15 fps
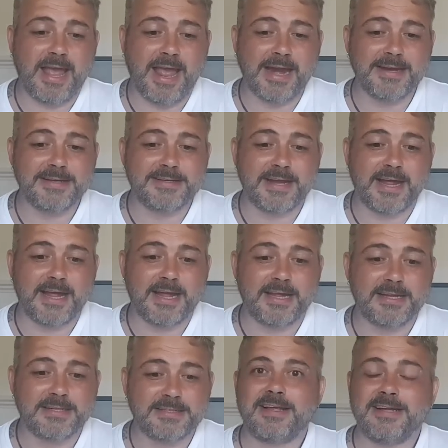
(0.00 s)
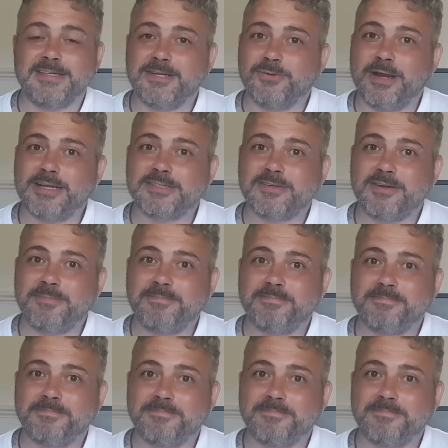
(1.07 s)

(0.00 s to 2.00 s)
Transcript: And uh, until next time.